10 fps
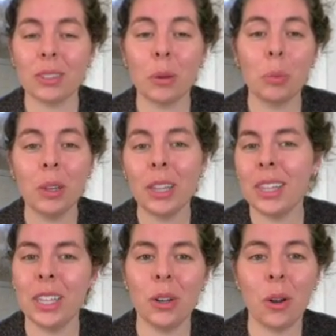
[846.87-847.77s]

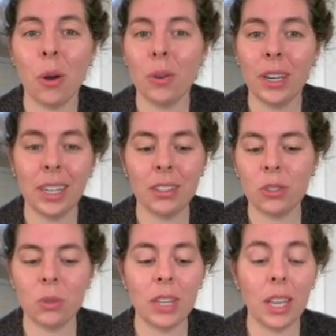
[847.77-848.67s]
completely your own and is
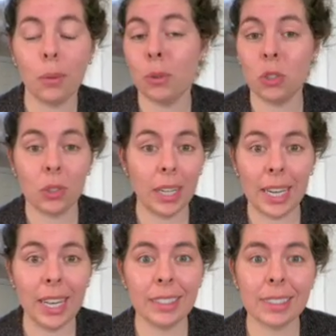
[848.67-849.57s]
unique, which it
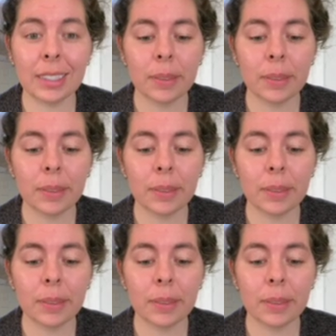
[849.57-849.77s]
is.